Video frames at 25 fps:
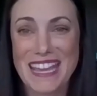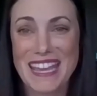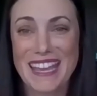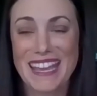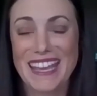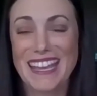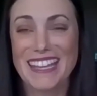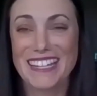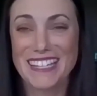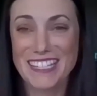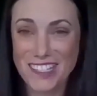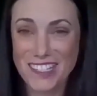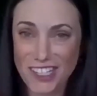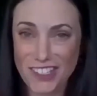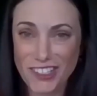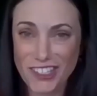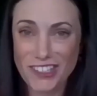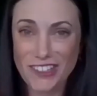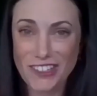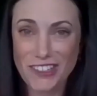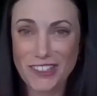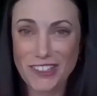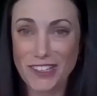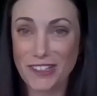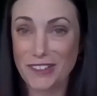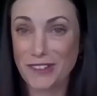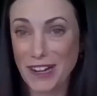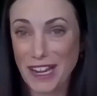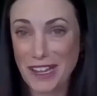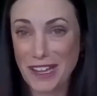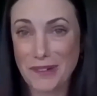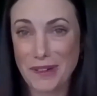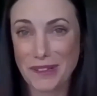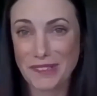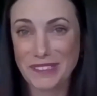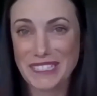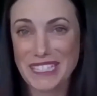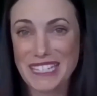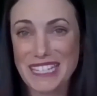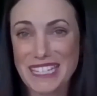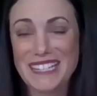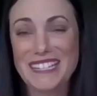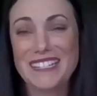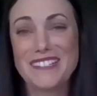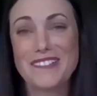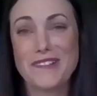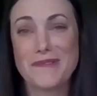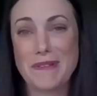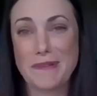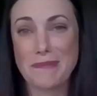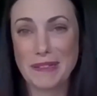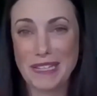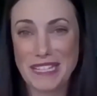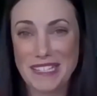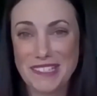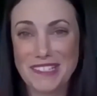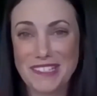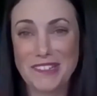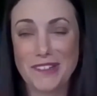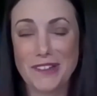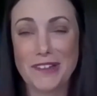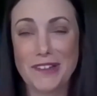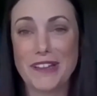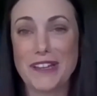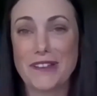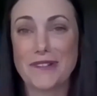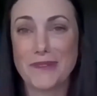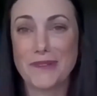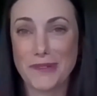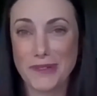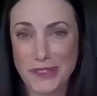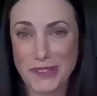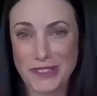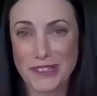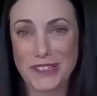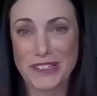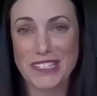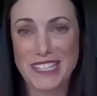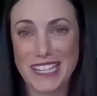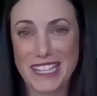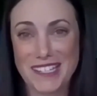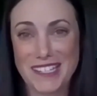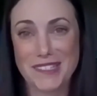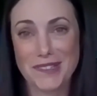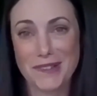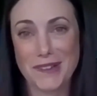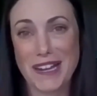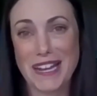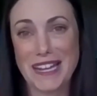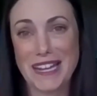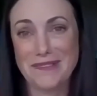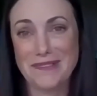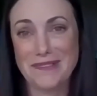In addition to the great quality, you'll be pleased to know it also tastes great.